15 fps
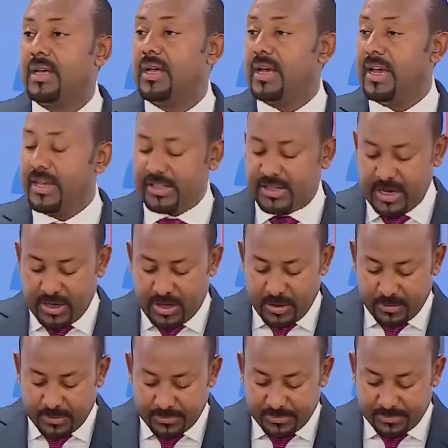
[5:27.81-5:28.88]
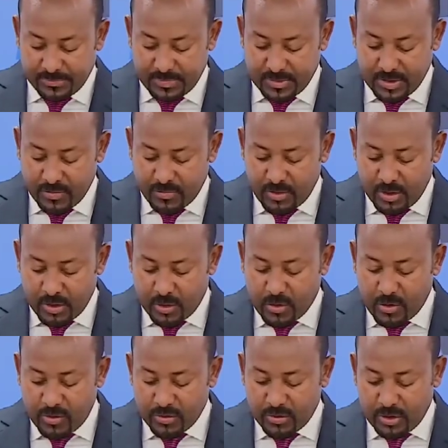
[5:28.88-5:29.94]
I thank you for your
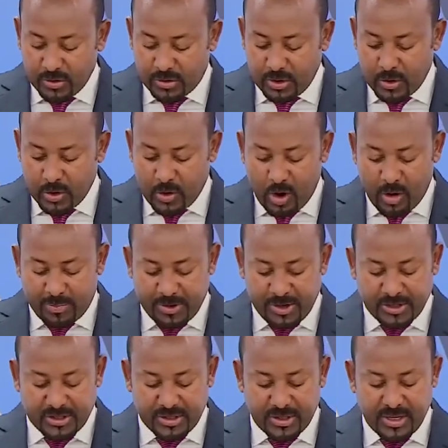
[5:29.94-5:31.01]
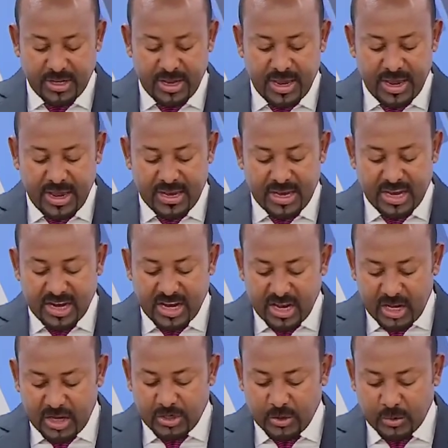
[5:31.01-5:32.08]
continued cooperation and
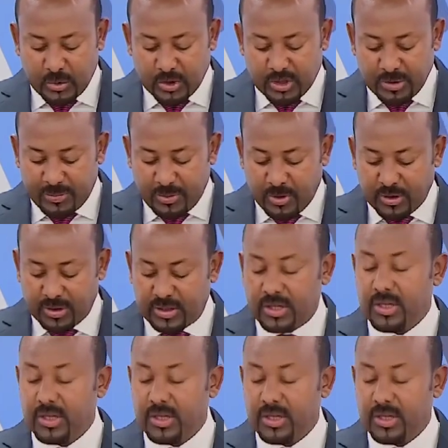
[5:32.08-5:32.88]
encourage you to support